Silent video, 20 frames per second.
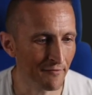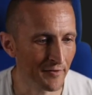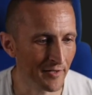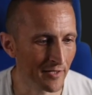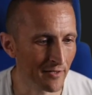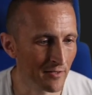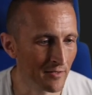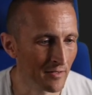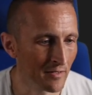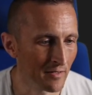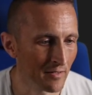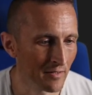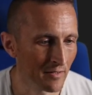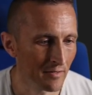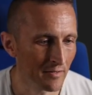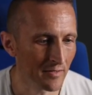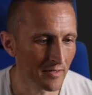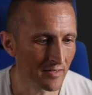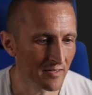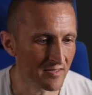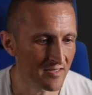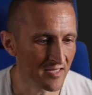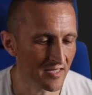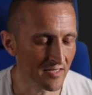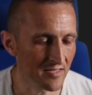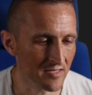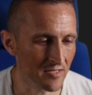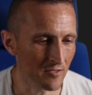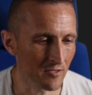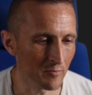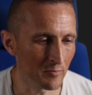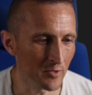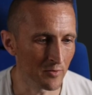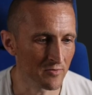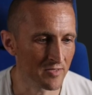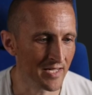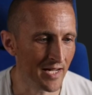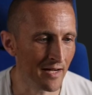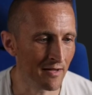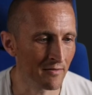here, you can see zero
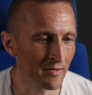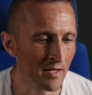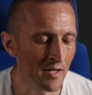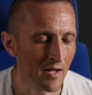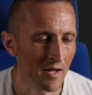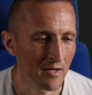moves down.